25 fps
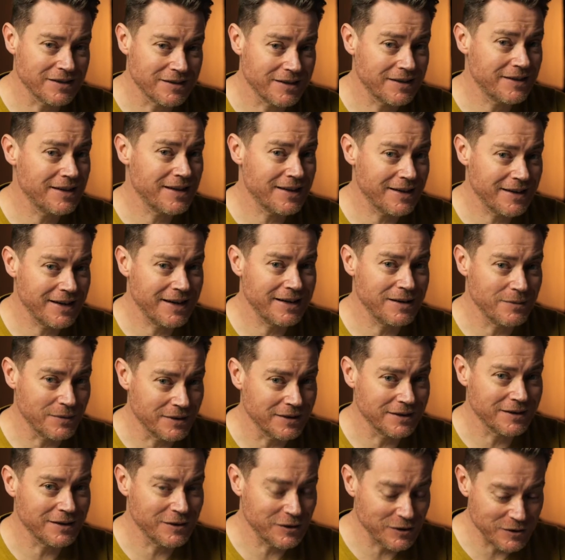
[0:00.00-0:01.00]
I think
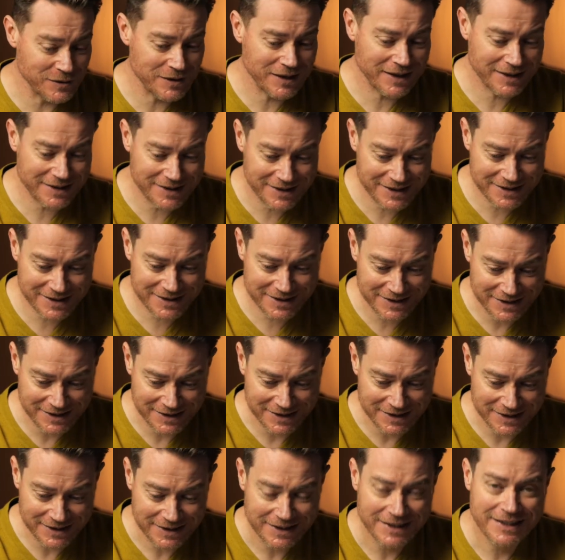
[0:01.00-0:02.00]
anyone could do that. It's
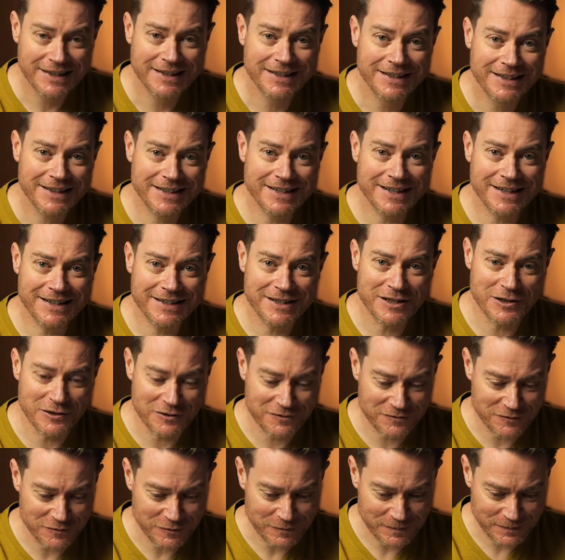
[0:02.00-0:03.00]
kind of
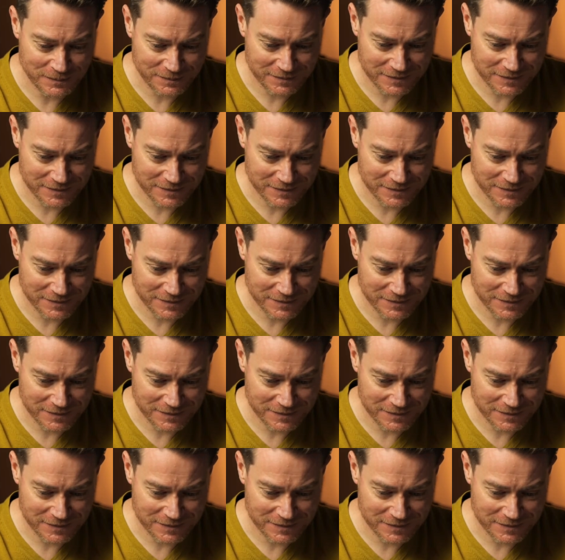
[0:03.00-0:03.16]
useful.